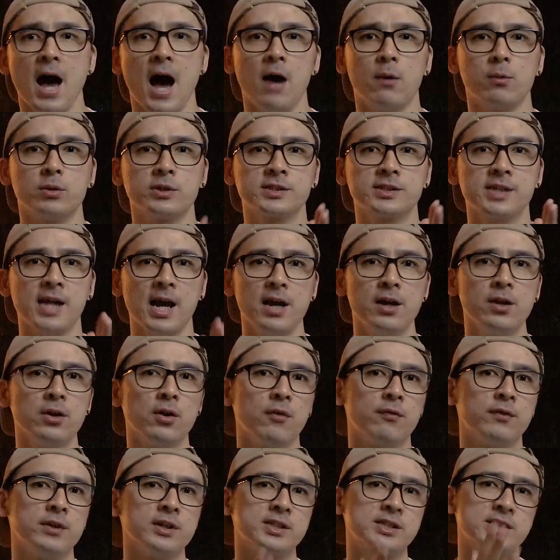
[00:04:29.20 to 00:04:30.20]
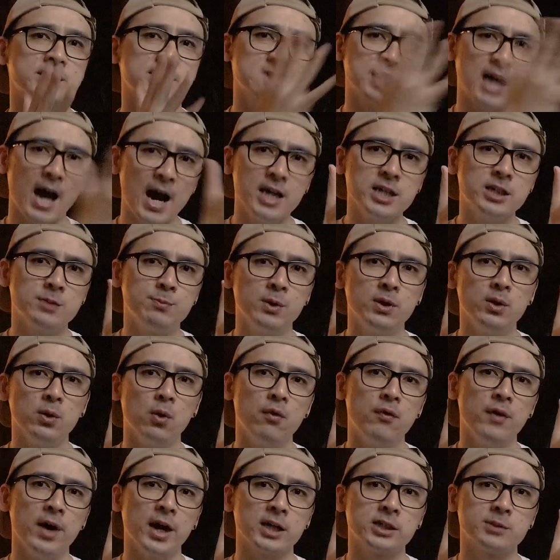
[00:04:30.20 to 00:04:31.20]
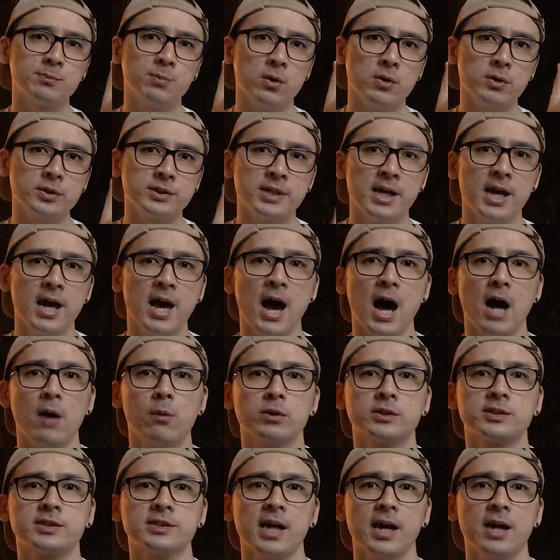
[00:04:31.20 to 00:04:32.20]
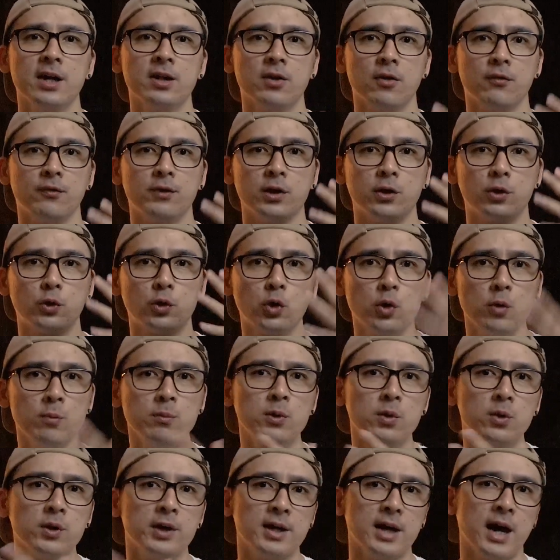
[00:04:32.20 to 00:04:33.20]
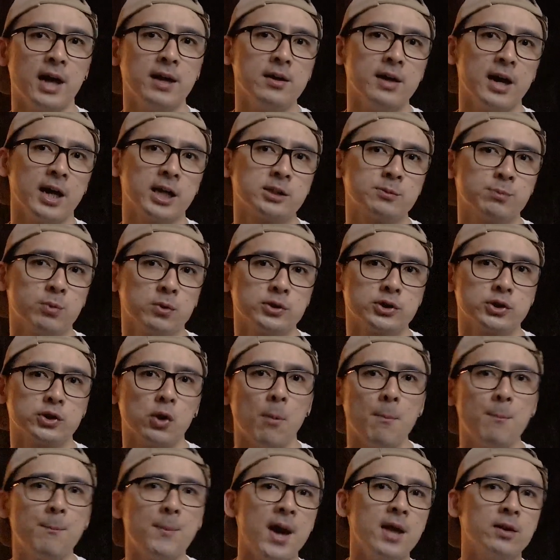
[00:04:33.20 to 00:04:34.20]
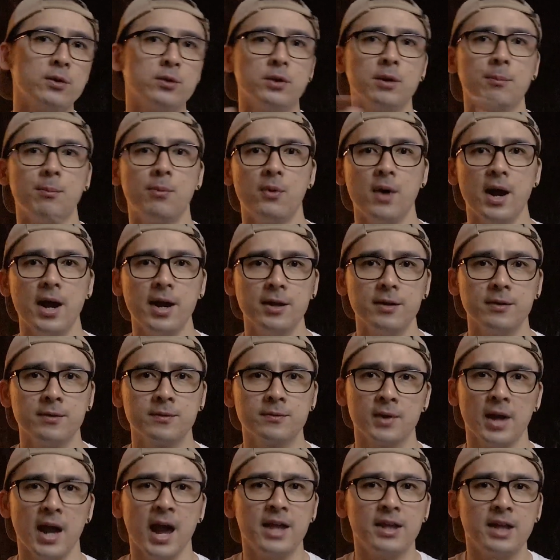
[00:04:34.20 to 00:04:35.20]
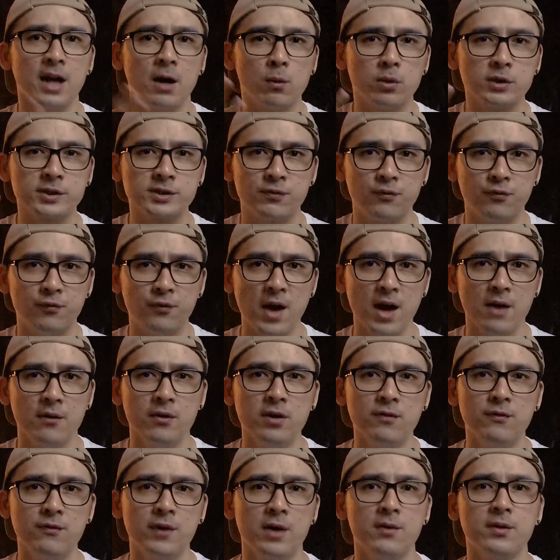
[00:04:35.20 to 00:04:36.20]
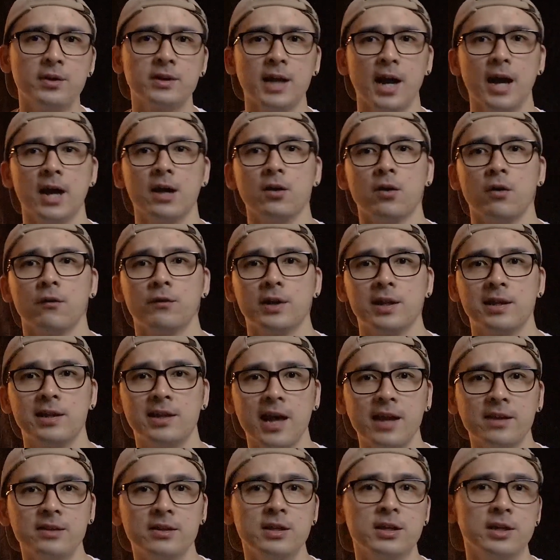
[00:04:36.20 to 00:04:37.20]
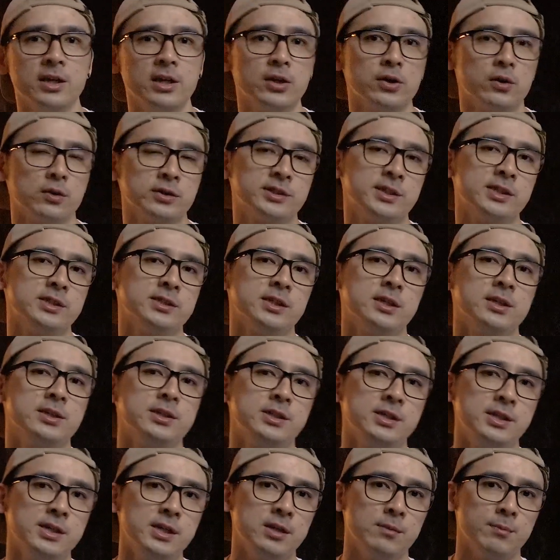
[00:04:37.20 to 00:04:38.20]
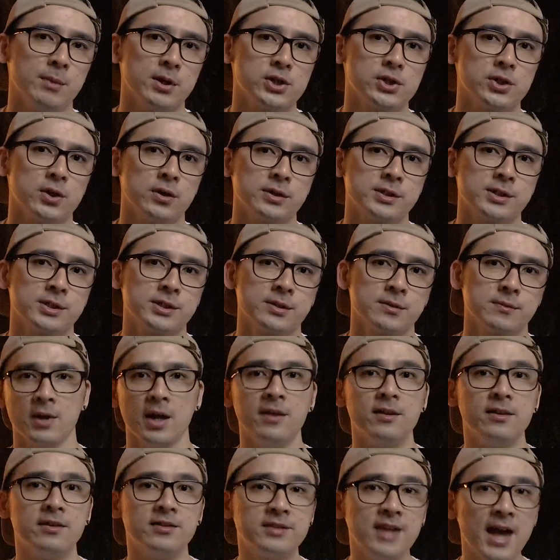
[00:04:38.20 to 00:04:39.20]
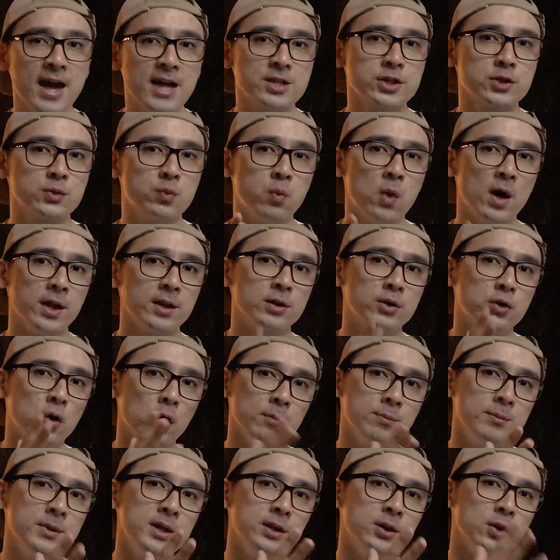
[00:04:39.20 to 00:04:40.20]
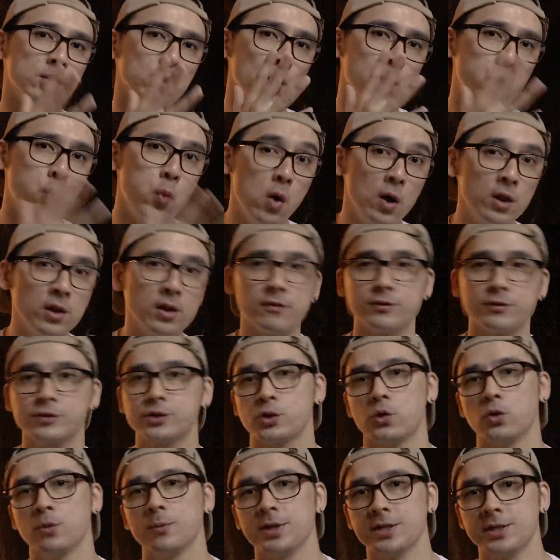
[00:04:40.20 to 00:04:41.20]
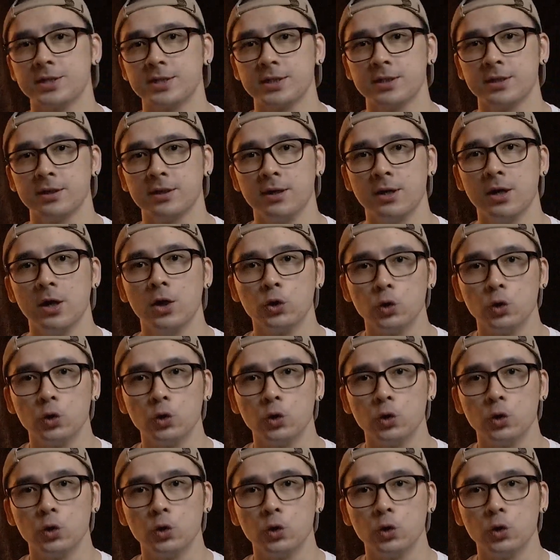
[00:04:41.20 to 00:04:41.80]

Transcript: I was tired of the skies being overexposed, I was tired of the groom looking underexposed compared to the bride, and I was very tired of the lighting inconsistency in my shots. And that's what got me into the world of strobists,